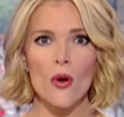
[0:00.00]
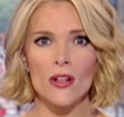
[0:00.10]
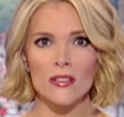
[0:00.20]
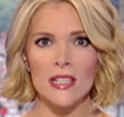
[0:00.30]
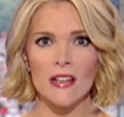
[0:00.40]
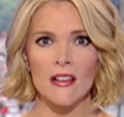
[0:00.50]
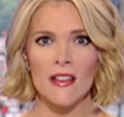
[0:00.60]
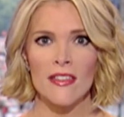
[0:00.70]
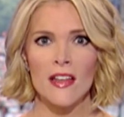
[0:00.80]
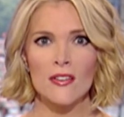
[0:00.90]
oil deal
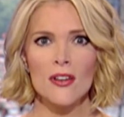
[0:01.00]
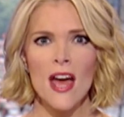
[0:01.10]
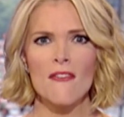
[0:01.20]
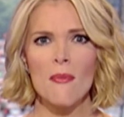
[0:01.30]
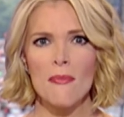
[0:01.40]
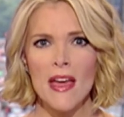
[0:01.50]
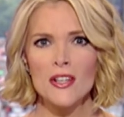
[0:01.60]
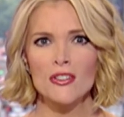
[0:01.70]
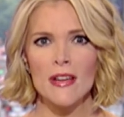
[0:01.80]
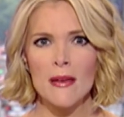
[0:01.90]
that could have a
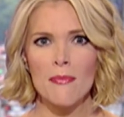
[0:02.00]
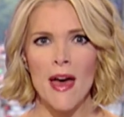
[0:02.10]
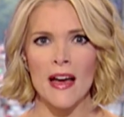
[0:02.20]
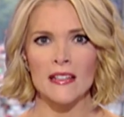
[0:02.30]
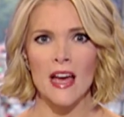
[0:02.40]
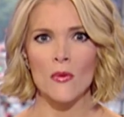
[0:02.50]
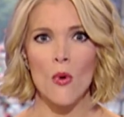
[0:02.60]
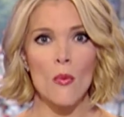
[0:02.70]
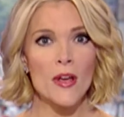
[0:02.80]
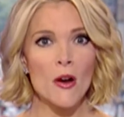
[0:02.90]
major impact on
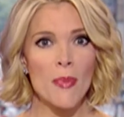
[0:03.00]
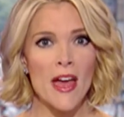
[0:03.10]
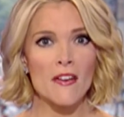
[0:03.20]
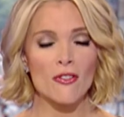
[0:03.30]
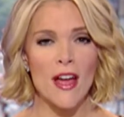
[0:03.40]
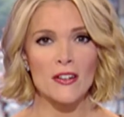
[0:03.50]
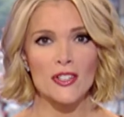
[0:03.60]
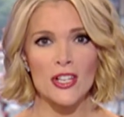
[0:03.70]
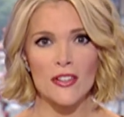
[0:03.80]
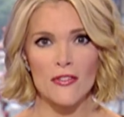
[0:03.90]
what we are paying for
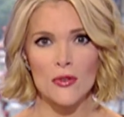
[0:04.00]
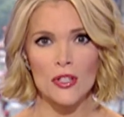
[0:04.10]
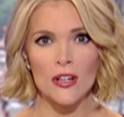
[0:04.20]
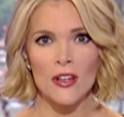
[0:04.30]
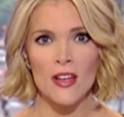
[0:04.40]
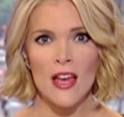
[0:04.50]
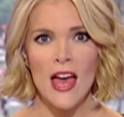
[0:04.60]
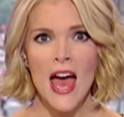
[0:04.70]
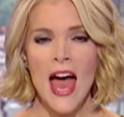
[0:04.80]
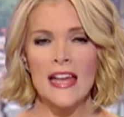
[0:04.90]
energy in the future.
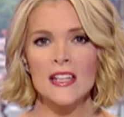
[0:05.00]
At